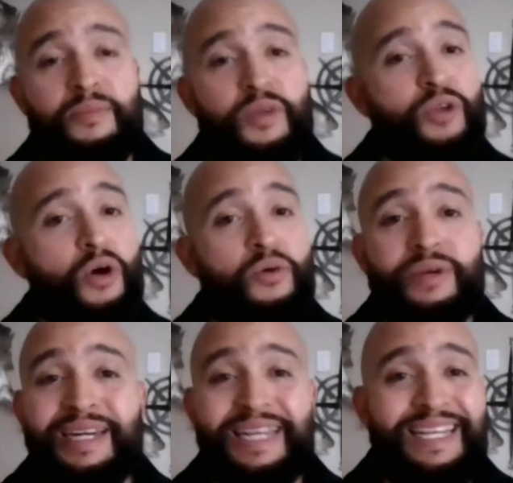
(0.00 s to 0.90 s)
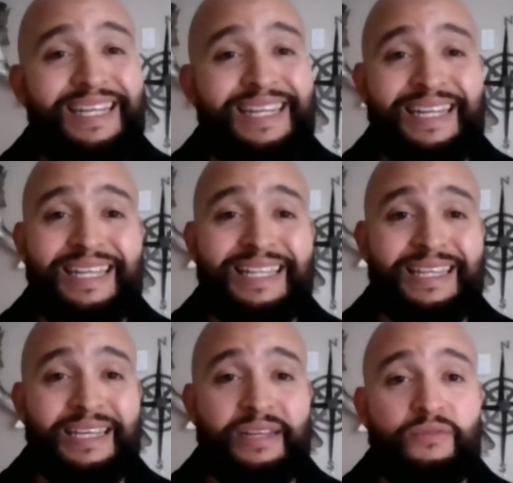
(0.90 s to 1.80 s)
You don't need
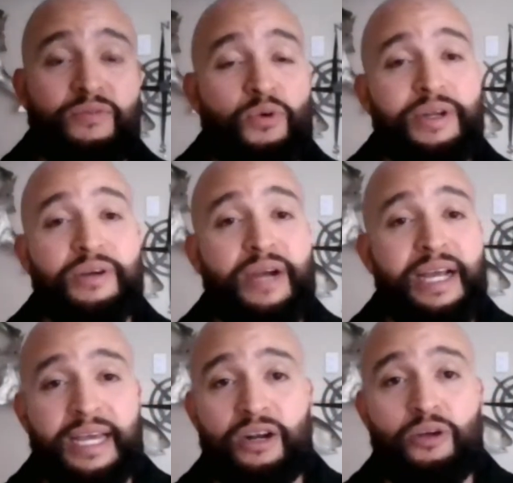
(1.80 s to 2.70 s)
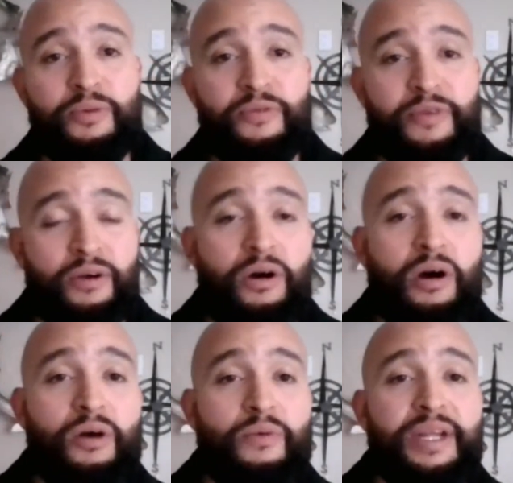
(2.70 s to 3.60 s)
anything for nilgai antelope or feral
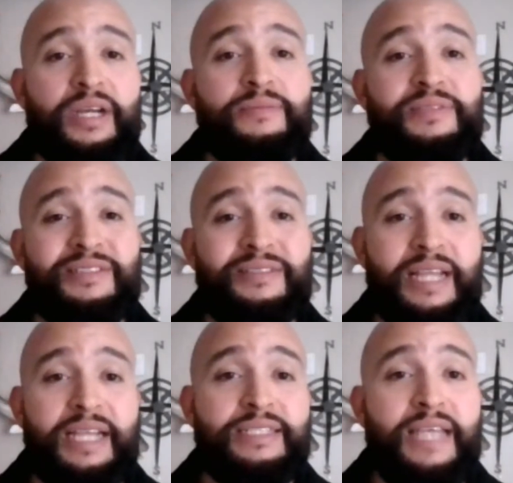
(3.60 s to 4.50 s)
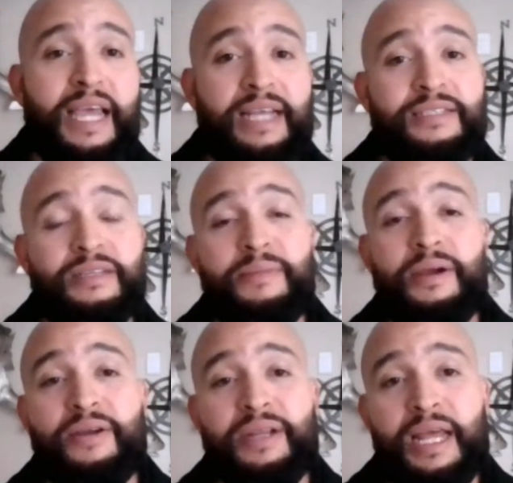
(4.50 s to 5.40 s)
hog when it comes to state tags. The
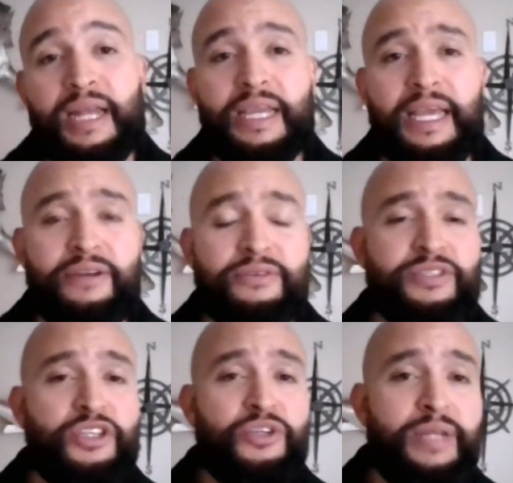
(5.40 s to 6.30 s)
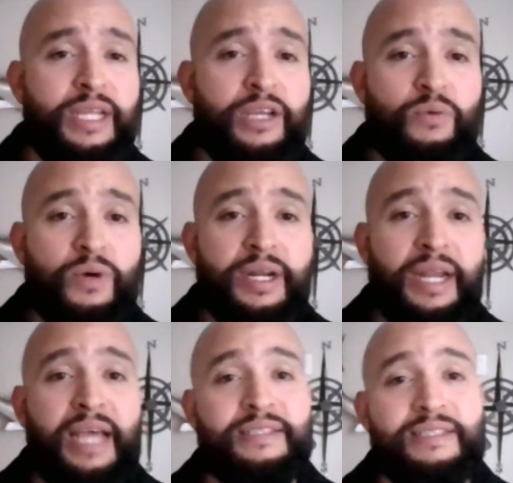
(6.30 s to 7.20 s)
American alligator is a unique
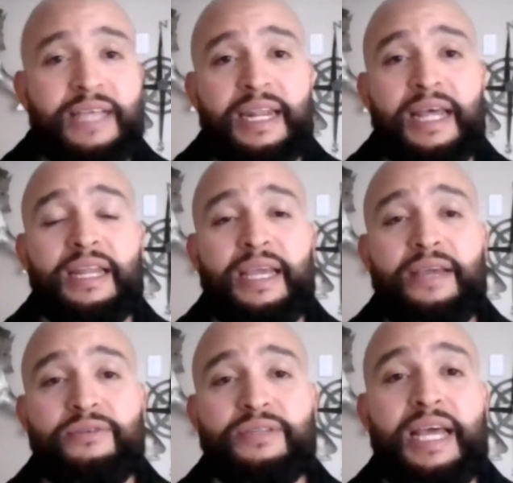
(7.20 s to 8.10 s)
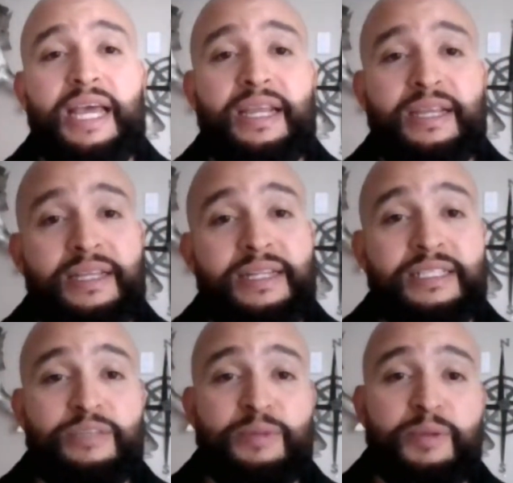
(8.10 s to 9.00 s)
one, as that alligator tag
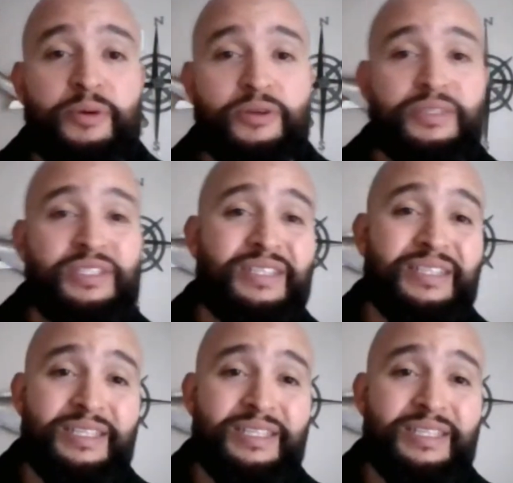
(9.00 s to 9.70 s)
needs to be purchased